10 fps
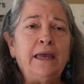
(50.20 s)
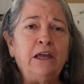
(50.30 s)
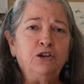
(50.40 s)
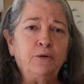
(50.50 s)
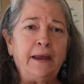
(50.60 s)

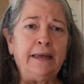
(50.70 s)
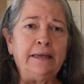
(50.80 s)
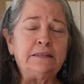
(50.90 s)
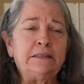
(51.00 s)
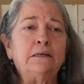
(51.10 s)
in your
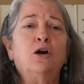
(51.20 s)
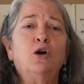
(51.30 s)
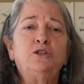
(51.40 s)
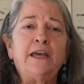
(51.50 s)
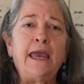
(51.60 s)
ants
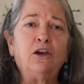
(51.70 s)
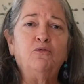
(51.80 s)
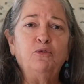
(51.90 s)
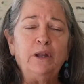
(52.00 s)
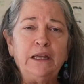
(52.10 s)
or take a
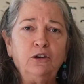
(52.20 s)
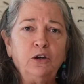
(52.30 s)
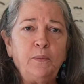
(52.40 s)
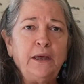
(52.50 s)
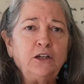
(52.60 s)
really
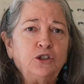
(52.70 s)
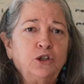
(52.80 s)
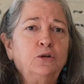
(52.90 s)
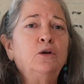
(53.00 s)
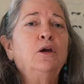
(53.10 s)
good
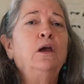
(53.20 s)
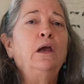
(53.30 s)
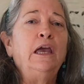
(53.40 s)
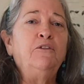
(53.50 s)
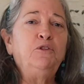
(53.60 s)
picture
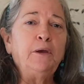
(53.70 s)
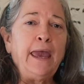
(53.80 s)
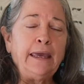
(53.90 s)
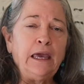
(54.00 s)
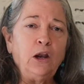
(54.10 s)
if you
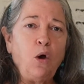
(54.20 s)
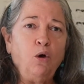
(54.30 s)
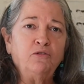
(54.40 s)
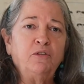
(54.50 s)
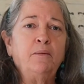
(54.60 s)
can't get a
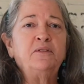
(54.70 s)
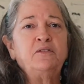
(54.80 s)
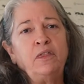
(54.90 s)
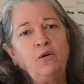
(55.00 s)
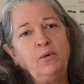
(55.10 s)
hold of them
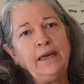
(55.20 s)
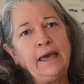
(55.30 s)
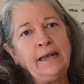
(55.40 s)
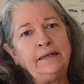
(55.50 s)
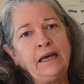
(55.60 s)
so that we
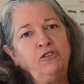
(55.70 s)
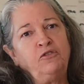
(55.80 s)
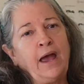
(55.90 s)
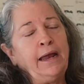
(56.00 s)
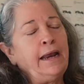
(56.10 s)
can
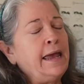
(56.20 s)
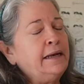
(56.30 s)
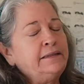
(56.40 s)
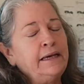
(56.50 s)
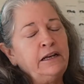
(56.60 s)
identify.
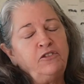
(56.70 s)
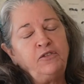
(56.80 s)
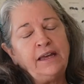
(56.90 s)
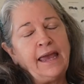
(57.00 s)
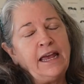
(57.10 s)

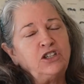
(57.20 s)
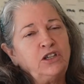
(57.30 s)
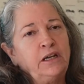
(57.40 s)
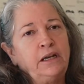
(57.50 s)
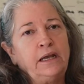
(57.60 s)

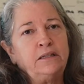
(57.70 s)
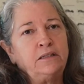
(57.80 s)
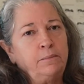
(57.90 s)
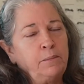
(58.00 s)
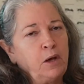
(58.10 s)
Identification is
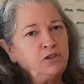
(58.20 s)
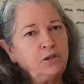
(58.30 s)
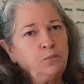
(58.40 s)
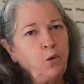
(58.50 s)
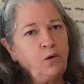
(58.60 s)
the most
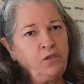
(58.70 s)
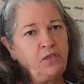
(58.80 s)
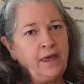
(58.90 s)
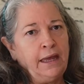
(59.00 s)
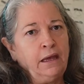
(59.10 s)
important
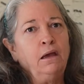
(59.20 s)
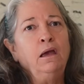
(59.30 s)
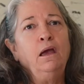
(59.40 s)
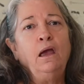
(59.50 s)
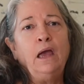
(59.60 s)
thing
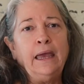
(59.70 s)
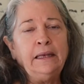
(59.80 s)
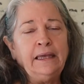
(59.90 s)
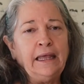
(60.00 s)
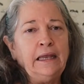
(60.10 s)

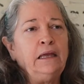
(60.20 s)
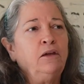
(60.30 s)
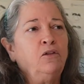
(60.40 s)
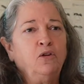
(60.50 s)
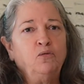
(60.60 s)
in
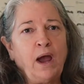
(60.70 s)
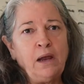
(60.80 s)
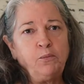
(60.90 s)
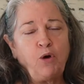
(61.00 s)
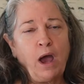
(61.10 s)
getting the
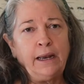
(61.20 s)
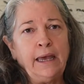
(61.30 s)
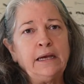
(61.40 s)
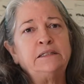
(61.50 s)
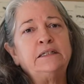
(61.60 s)
right
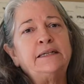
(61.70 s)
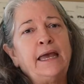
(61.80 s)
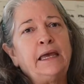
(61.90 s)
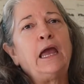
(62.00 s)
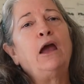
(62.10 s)
product to
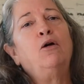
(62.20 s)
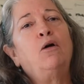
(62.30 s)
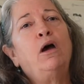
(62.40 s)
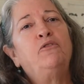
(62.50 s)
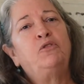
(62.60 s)
take care
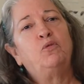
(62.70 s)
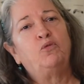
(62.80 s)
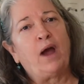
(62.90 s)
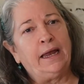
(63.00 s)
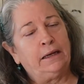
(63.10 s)
of the
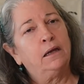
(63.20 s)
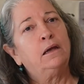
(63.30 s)
right